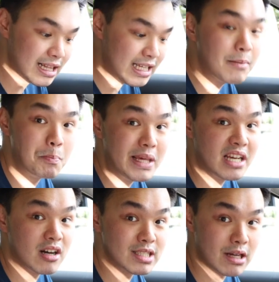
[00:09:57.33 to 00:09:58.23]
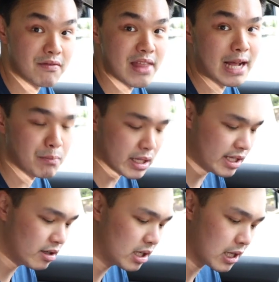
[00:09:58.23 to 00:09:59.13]
clean because of that
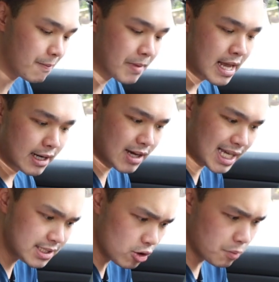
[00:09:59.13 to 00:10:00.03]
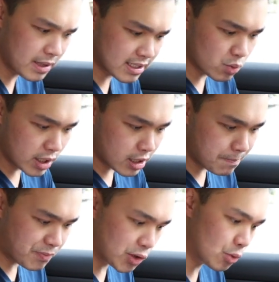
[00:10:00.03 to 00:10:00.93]
material. Now, as you open this one
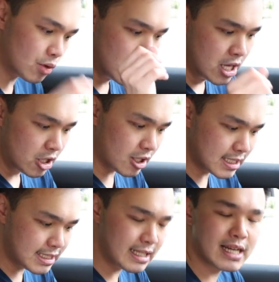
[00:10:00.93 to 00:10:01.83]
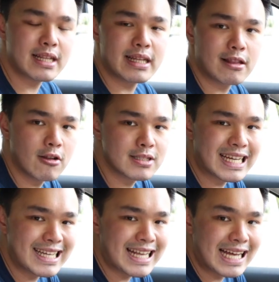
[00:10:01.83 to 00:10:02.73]
up too, you're gonna see that it looks like it